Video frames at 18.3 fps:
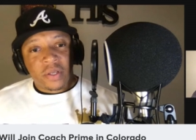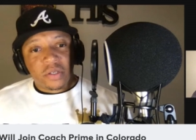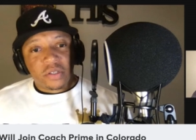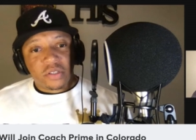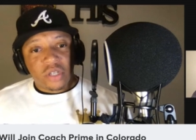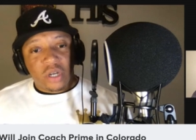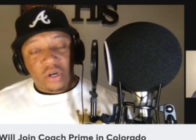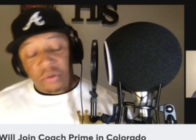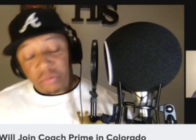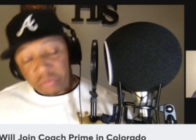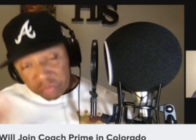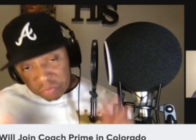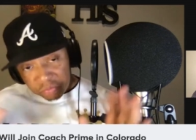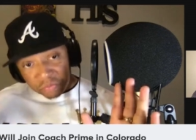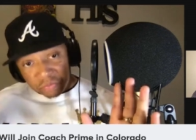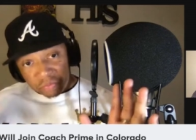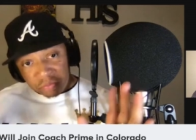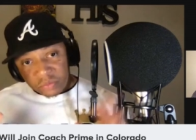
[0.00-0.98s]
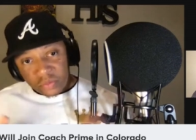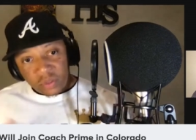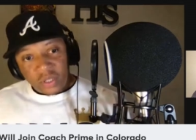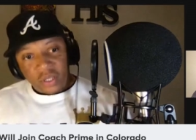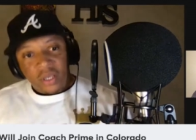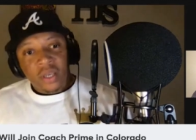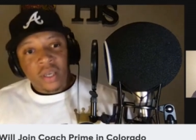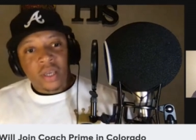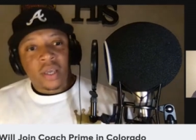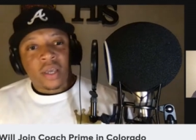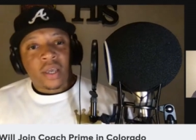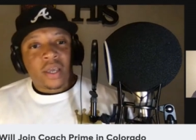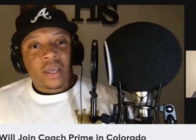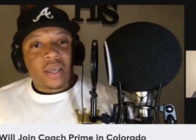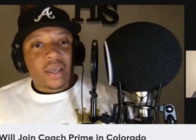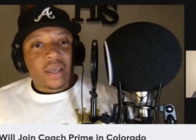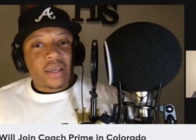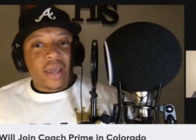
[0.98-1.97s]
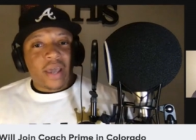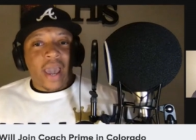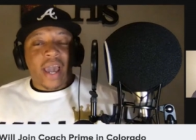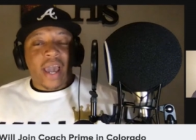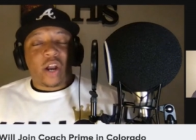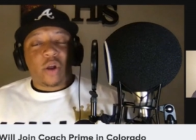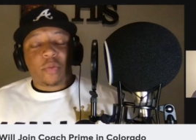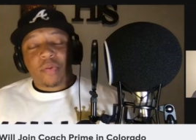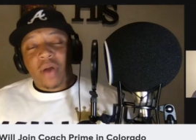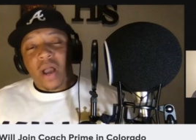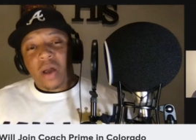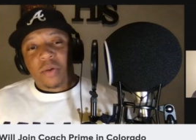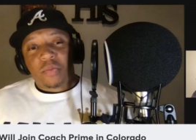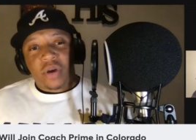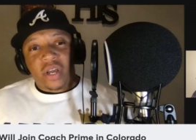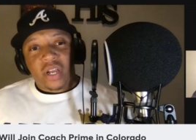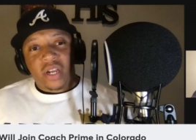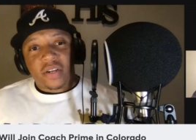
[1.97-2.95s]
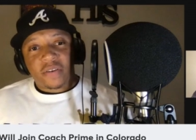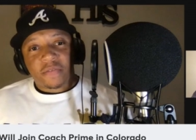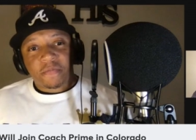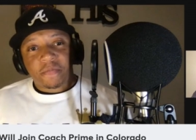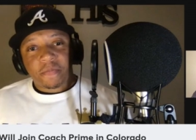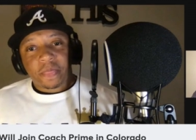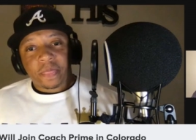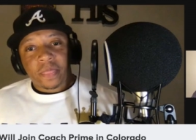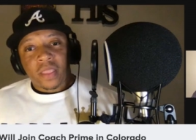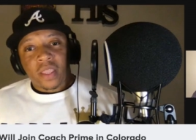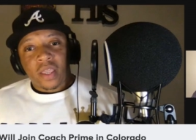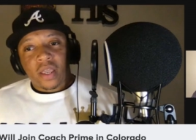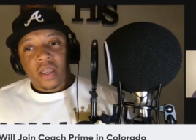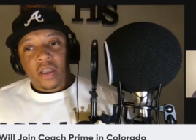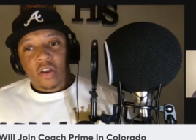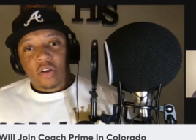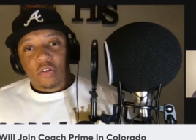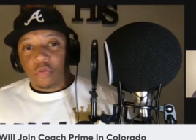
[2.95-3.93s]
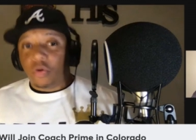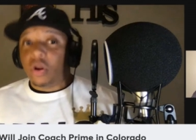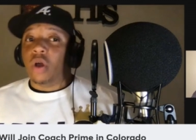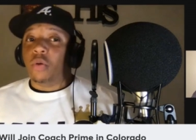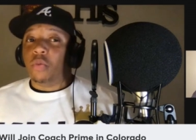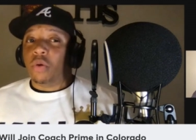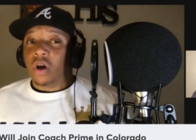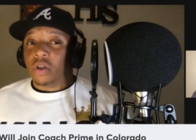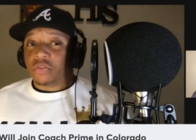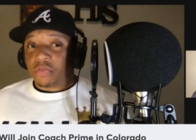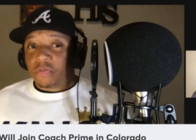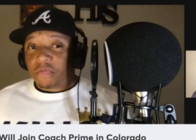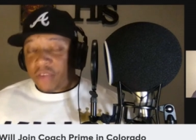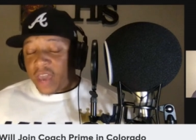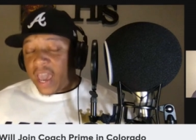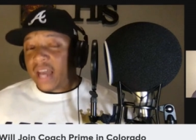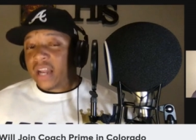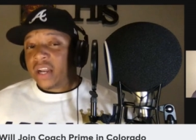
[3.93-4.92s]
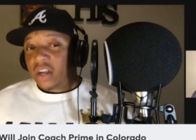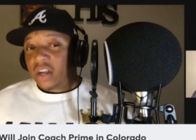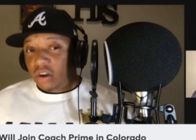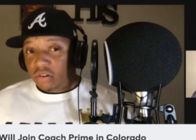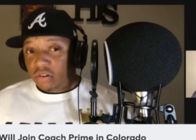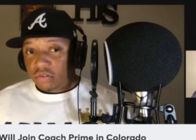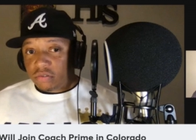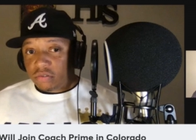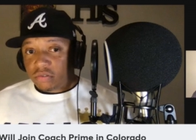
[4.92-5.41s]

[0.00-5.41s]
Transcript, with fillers: So I ain't got no problem with it. Real ones from Valley though.